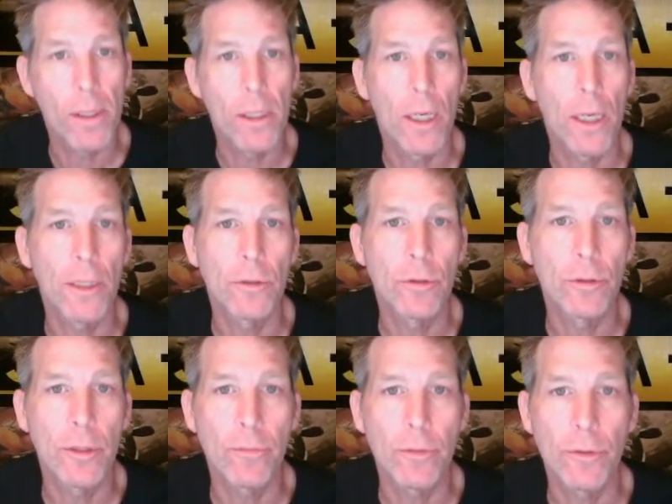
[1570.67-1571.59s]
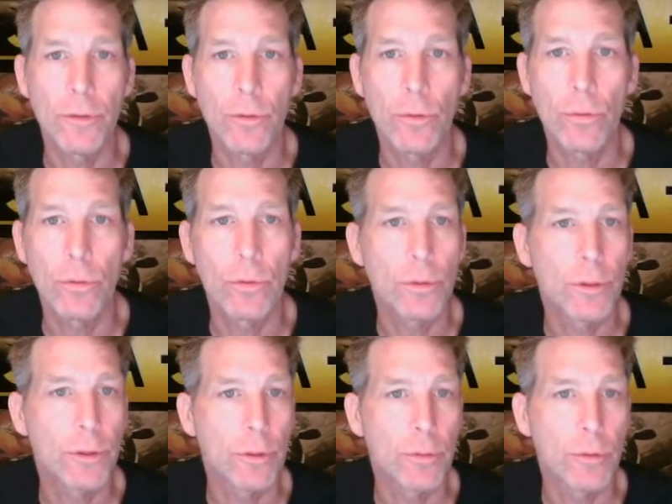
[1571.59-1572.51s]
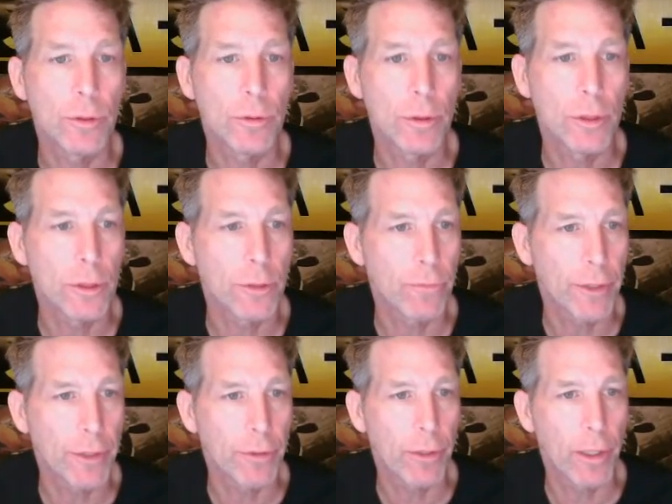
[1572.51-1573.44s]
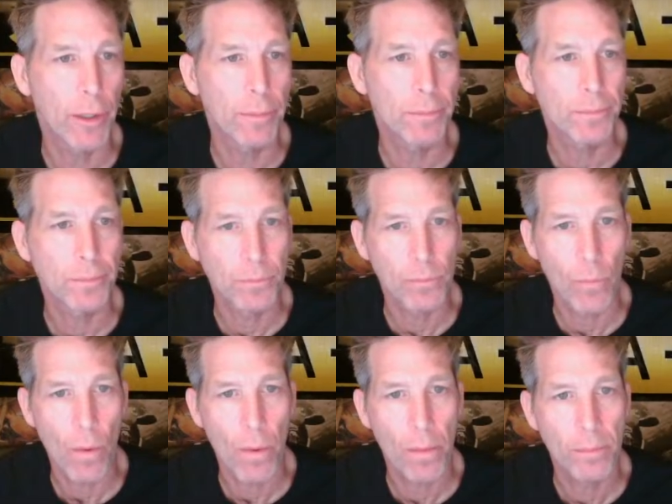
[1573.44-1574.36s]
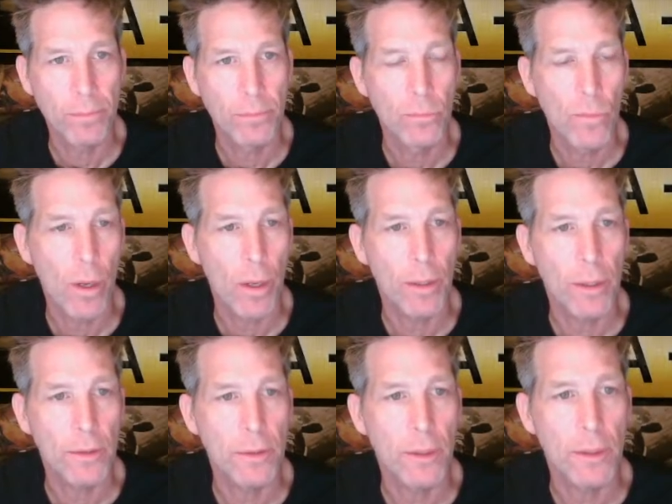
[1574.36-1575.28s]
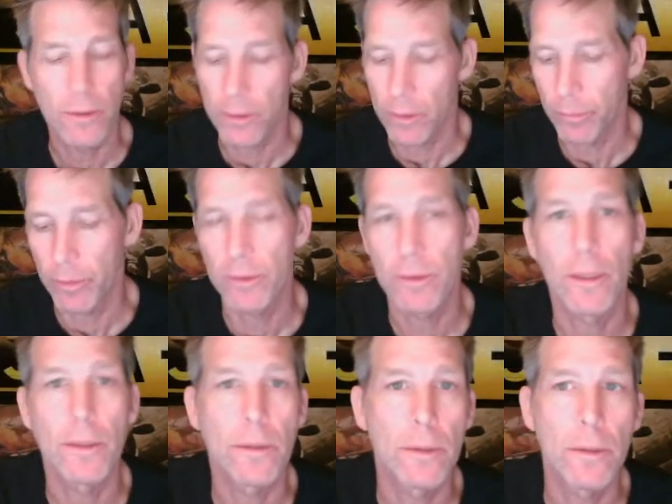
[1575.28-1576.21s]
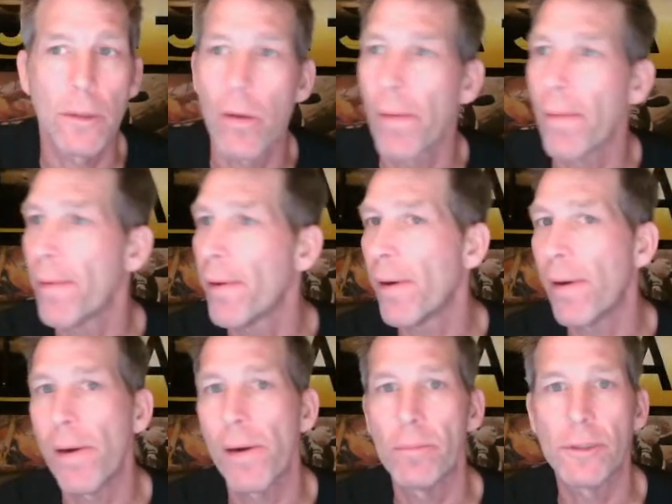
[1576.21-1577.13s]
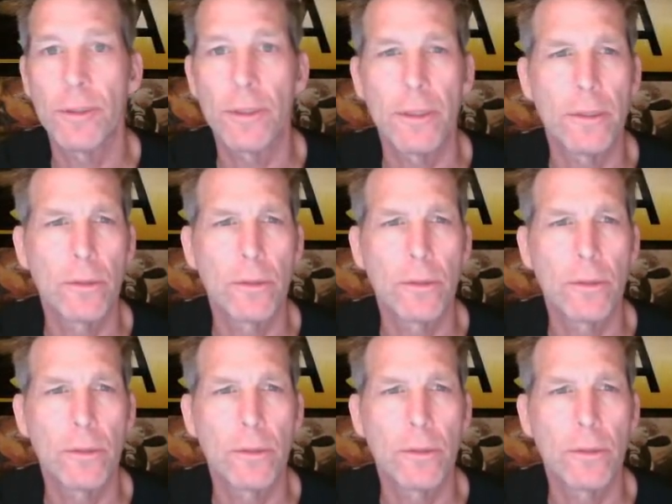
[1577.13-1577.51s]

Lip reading: I use different tools to do this, to figure out, that's not CMS, that's, let me see.